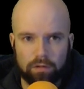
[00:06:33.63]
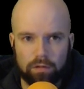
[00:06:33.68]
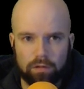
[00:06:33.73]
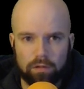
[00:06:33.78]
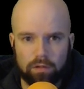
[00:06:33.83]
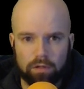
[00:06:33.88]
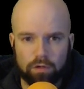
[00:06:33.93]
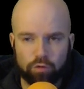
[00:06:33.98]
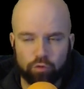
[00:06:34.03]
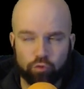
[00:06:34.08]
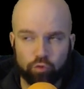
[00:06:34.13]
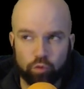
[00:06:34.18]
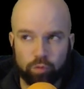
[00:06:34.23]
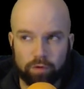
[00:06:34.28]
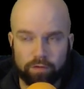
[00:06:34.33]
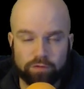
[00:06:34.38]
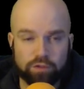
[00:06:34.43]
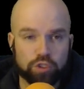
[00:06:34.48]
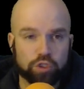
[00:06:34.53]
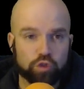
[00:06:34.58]
a group of
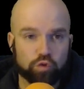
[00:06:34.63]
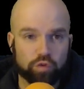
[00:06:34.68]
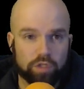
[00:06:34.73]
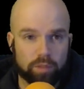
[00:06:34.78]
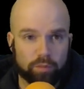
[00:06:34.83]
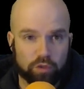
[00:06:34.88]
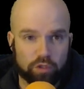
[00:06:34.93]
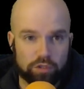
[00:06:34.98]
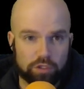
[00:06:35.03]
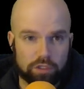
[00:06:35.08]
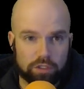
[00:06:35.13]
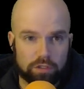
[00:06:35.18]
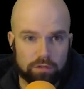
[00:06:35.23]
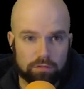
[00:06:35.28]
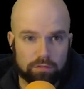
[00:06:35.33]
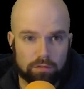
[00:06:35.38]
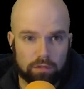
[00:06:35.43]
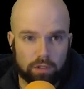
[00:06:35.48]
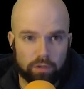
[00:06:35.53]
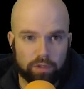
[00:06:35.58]
streamers,
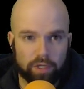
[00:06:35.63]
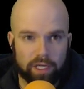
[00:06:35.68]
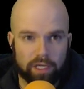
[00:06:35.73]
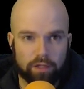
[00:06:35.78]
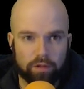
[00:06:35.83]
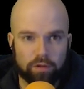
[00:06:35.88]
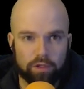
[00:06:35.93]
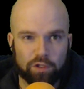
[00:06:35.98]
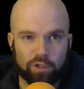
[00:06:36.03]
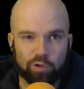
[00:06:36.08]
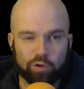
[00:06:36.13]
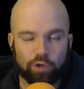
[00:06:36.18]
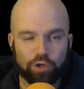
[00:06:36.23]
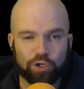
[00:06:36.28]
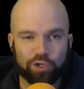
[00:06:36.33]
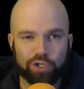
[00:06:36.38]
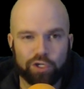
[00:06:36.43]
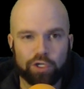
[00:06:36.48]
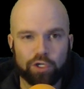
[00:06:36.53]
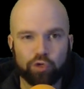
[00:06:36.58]
okay, that you're going
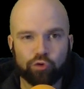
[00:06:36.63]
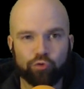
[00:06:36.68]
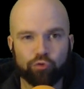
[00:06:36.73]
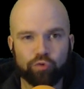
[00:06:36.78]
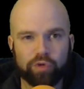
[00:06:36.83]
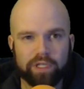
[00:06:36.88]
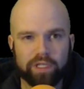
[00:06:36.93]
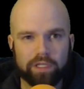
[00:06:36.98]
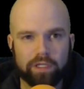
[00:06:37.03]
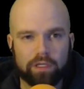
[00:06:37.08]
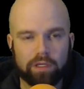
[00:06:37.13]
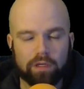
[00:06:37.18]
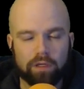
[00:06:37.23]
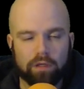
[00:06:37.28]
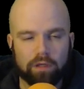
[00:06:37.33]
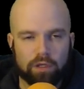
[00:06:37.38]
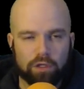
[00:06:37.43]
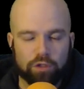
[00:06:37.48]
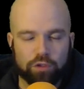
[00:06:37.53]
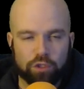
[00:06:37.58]
to agree
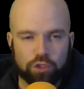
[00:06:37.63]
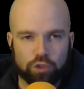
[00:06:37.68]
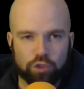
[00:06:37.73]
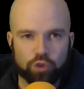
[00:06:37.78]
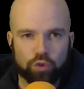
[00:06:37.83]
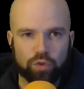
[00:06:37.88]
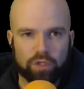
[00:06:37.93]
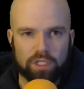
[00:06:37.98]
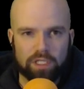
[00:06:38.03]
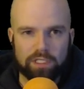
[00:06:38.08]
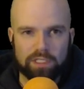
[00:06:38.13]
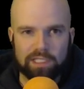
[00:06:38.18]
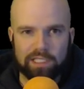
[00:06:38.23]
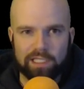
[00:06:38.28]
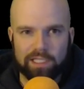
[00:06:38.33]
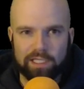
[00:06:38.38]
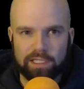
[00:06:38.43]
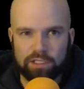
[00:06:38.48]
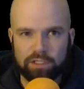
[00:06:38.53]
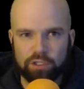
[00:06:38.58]
to do these
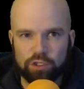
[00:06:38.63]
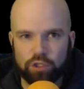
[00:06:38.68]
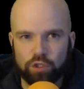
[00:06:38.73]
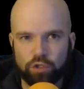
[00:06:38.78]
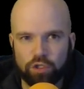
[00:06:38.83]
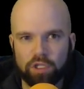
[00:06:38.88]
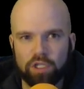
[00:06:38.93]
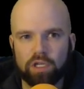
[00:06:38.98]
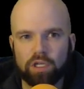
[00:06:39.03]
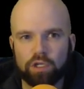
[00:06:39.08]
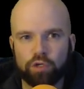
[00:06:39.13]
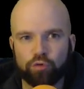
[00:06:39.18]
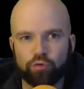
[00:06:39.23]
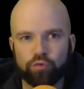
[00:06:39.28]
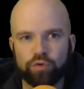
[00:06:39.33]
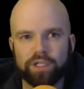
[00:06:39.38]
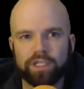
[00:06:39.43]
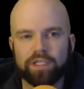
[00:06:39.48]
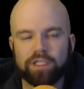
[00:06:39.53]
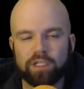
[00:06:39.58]
things, and you're going to
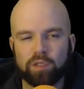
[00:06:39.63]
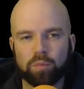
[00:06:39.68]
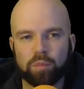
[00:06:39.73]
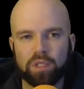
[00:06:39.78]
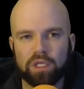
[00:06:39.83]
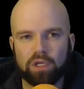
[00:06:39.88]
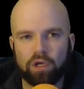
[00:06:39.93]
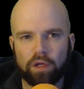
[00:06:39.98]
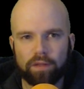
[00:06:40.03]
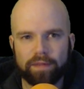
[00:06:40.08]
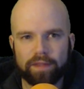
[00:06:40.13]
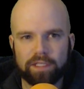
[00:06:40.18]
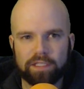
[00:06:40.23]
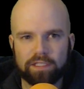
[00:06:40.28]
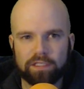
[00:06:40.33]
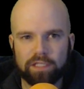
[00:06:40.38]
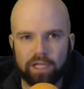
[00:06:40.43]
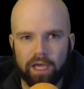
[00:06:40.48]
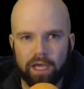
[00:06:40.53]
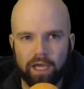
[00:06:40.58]
agree to be on these
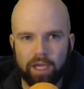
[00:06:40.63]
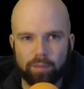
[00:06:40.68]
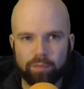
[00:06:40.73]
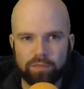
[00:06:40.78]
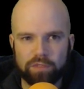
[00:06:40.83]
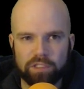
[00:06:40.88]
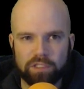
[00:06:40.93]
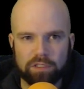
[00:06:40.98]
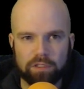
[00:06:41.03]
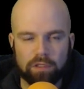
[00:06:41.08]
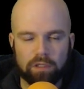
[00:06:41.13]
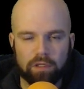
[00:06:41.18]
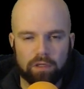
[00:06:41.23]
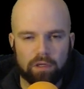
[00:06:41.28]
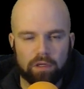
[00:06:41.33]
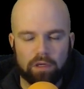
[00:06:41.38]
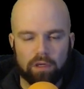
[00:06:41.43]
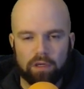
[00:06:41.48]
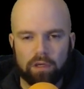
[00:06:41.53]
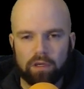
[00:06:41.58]
times,
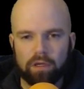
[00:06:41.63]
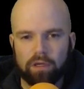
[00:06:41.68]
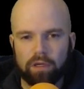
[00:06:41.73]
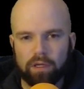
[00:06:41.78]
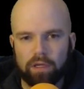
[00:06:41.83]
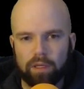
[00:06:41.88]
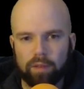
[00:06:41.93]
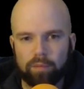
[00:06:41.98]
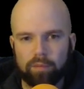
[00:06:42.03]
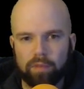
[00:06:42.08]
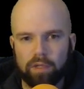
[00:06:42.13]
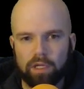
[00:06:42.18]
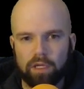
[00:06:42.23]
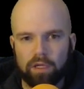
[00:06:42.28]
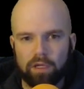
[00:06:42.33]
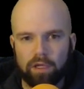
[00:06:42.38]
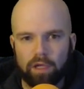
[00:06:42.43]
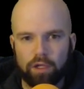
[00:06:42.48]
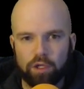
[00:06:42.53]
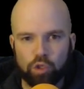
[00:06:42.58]
um,
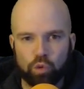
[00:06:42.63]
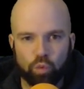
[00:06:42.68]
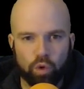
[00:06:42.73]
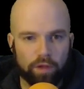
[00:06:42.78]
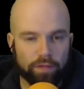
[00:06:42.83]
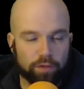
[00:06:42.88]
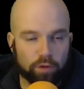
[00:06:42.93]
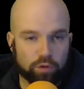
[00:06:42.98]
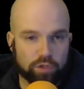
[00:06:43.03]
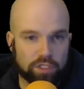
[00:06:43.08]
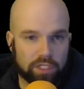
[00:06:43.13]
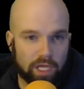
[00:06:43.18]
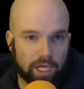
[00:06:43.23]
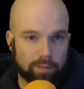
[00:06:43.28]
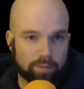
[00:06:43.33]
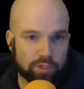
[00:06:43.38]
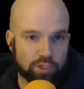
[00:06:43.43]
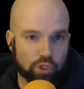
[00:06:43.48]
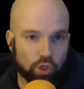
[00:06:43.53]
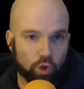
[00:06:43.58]
and you want those
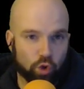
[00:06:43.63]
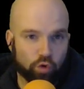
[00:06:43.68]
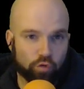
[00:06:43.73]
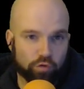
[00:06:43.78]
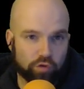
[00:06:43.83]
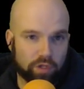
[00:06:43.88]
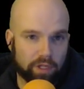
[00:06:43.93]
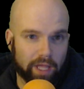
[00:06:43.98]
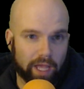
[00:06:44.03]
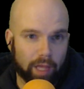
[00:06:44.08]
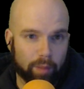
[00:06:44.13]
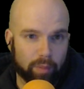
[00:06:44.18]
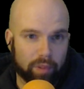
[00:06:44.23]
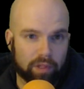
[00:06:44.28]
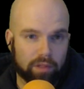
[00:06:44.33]
times to overlap.